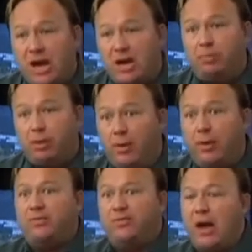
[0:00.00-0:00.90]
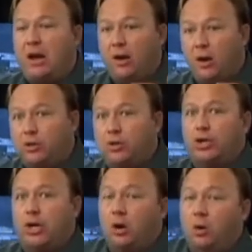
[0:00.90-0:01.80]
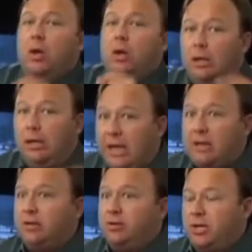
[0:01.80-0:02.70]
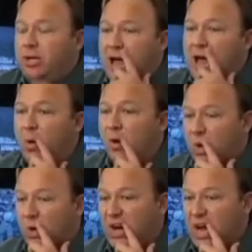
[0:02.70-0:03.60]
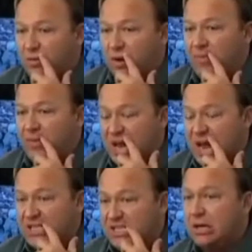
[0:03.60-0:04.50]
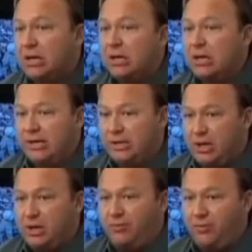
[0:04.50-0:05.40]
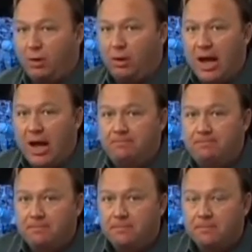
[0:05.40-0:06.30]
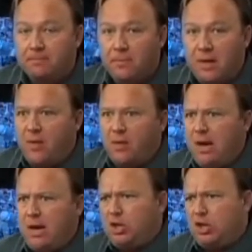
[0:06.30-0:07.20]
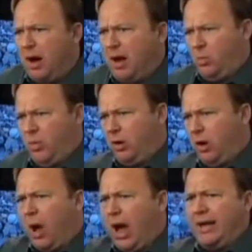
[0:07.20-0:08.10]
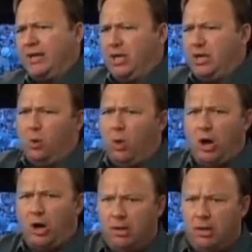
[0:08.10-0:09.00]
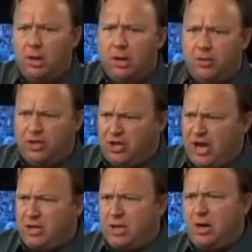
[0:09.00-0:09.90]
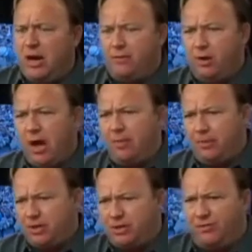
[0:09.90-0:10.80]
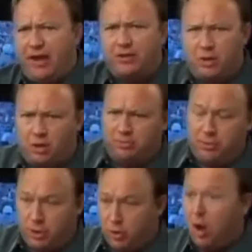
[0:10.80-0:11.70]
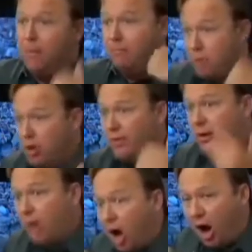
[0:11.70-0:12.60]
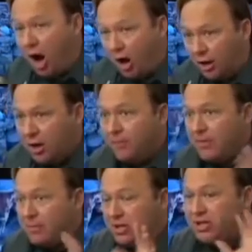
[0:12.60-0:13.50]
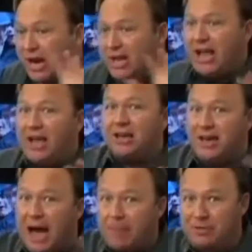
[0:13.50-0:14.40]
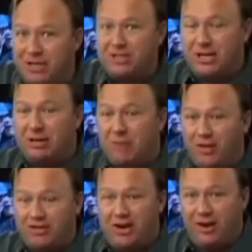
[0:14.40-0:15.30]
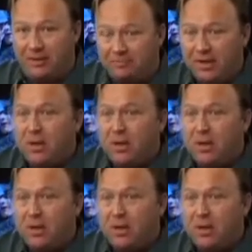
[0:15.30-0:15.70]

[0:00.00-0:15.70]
state employees finally heard the show, leaked it, and said, yeah, we're told to cover up the test. It's in the fluoride. And then the media spun it. We don't know why it's in the water, but the state did cover it up because the feds told them to. Move along. I'm going to say it again to cops listening and military.